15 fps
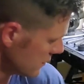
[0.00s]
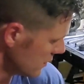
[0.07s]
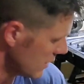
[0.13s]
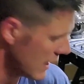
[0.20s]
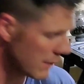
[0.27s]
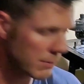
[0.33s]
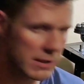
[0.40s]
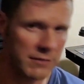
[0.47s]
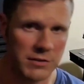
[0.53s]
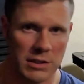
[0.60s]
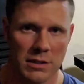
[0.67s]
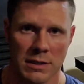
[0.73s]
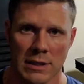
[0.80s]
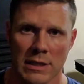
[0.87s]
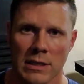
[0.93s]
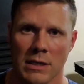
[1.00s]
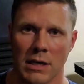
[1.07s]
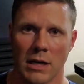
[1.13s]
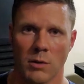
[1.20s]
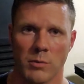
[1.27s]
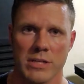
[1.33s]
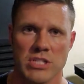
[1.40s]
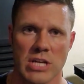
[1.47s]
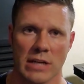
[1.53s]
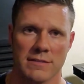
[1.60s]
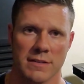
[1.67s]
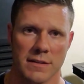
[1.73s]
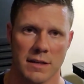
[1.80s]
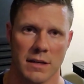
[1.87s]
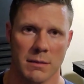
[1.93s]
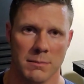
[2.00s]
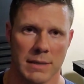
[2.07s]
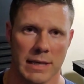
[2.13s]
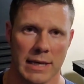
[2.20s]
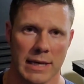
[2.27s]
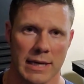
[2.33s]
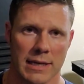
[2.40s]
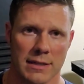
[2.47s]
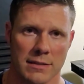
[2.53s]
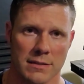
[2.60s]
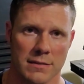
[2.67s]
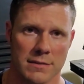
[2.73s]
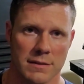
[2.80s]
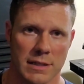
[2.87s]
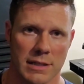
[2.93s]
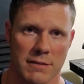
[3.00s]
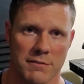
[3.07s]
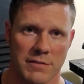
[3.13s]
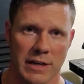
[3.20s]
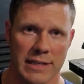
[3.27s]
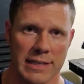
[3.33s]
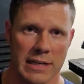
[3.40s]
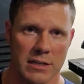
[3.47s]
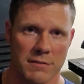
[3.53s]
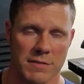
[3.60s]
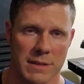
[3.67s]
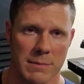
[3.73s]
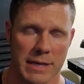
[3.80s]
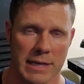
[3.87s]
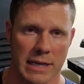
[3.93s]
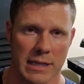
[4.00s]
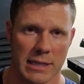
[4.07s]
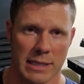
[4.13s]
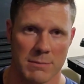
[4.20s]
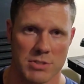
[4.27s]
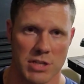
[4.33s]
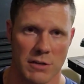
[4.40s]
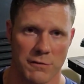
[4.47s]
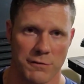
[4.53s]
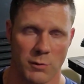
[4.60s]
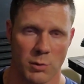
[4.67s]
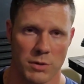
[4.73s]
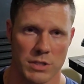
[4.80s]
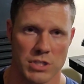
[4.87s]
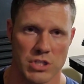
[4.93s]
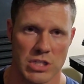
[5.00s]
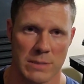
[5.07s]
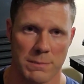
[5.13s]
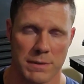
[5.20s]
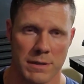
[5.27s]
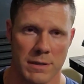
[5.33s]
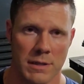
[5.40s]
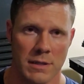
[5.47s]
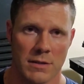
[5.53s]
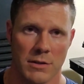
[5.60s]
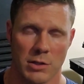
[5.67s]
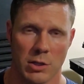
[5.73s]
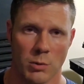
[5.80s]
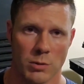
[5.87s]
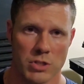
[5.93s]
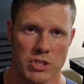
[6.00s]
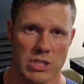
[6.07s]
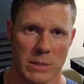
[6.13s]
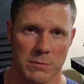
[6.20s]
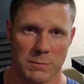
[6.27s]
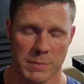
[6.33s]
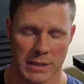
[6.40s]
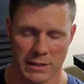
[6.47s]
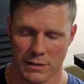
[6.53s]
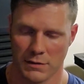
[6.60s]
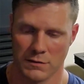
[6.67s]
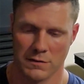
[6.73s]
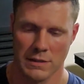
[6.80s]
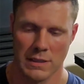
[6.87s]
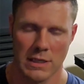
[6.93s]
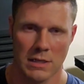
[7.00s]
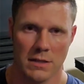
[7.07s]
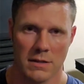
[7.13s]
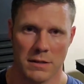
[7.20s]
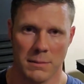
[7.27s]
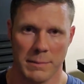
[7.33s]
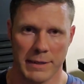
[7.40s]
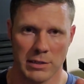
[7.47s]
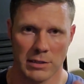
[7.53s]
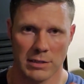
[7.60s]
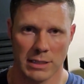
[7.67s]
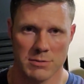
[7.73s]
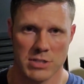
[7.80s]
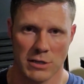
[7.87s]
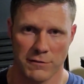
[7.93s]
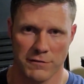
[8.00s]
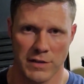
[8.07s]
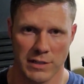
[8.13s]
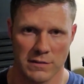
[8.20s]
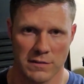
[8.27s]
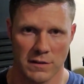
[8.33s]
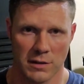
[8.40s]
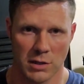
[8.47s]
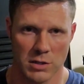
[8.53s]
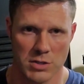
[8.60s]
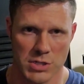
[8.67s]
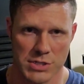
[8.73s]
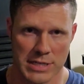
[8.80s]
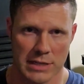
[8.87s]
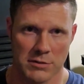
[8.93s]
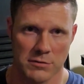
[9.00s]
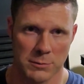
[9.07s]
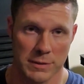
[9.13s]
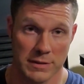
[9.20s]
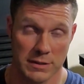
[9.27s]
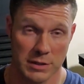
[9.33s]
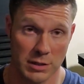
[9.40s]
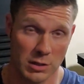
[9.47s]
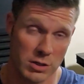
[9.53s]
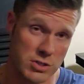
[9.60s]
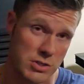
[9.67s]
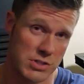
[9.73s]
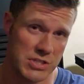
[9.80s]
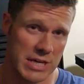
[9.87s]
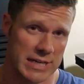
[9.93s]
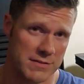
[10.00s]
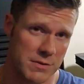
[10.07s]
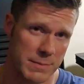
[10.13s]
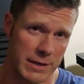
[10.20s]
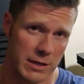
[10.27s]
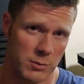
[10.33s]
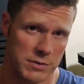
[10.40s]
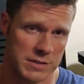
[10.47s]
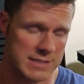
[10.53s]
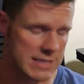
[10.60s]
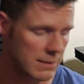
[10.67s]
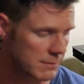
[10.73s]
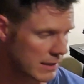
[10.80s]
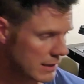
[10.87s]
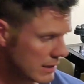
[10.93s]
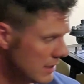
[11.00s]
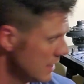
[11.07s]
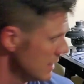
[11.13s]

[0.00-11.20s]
So I'm gonna have to reach out to them and find out if they make a clamshell for the Jeep, the newer Jeeps, because the bigger clamshell fits the larger side of the bearing with the Temkin.